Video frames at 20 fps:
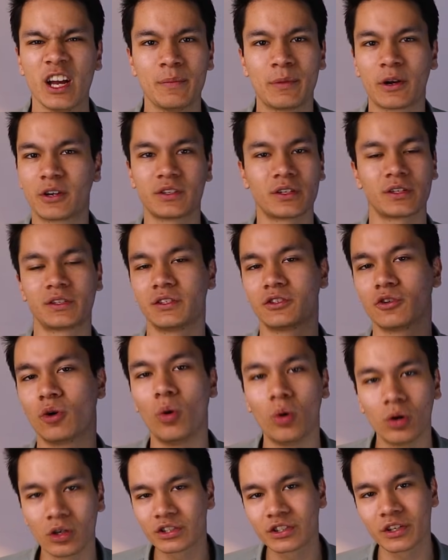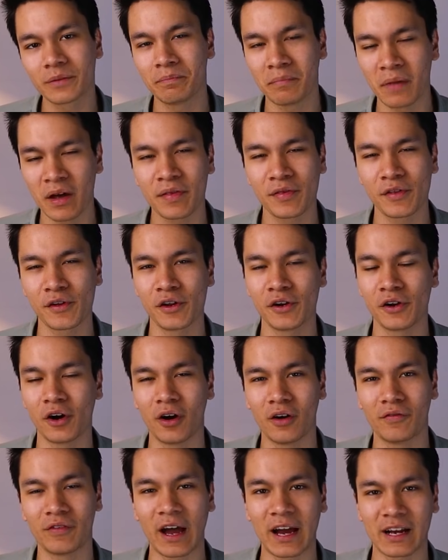because it's this awesome method
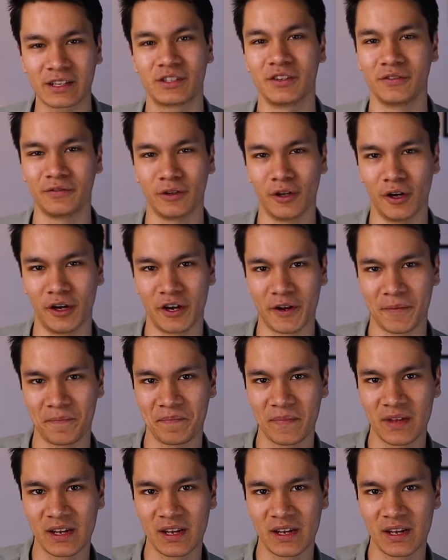of active learning.